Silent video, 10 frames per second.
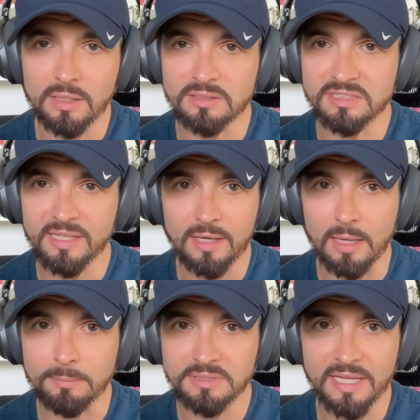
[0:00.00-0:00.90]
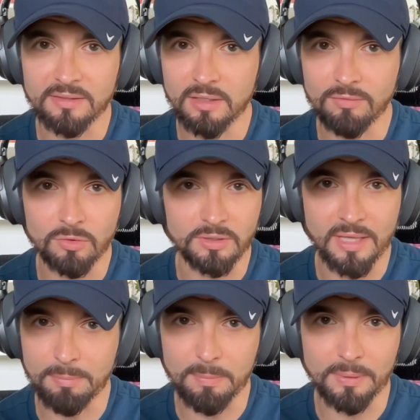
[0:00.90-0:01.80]
and SecOps can't govern
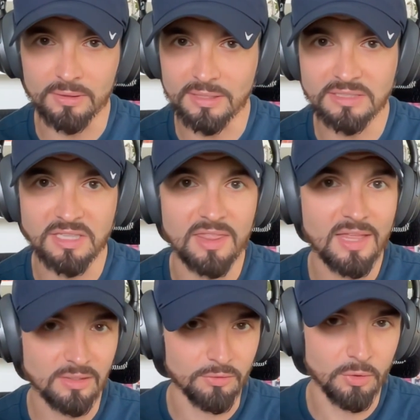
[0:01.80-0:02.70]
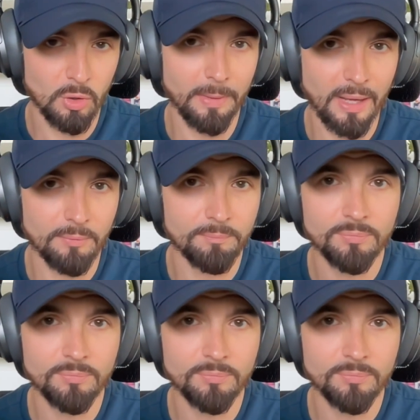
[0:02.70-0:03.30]
capabilities they don't know about.